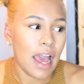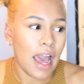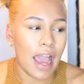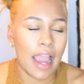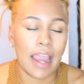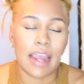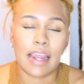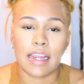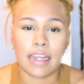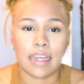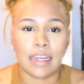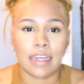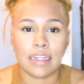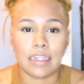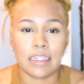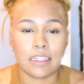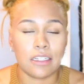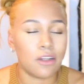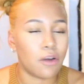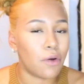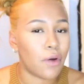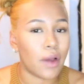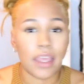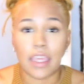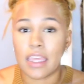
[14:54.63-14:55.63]
I
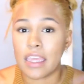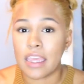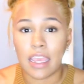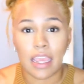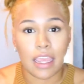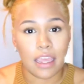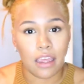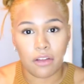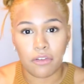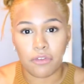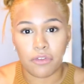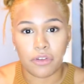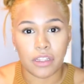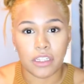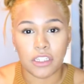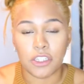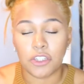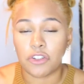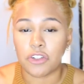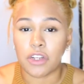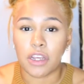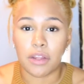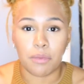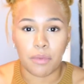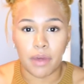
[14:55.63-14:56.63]
know I can't really
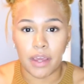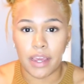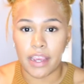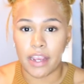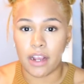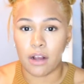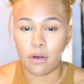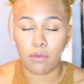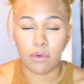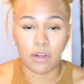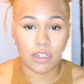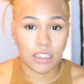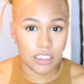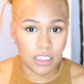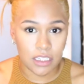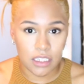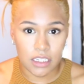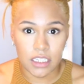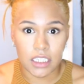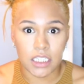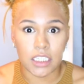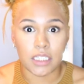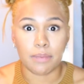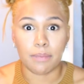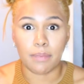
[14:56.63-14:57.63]
straighten my hair once
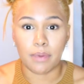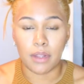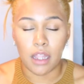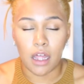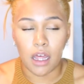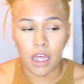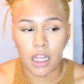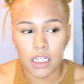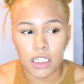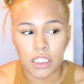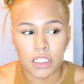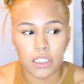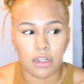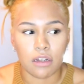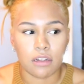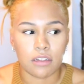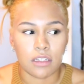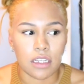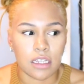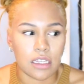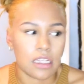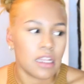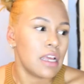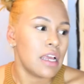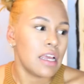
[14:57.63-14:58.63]
it's blonde, so I was
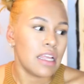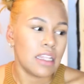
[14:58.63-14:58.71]
like,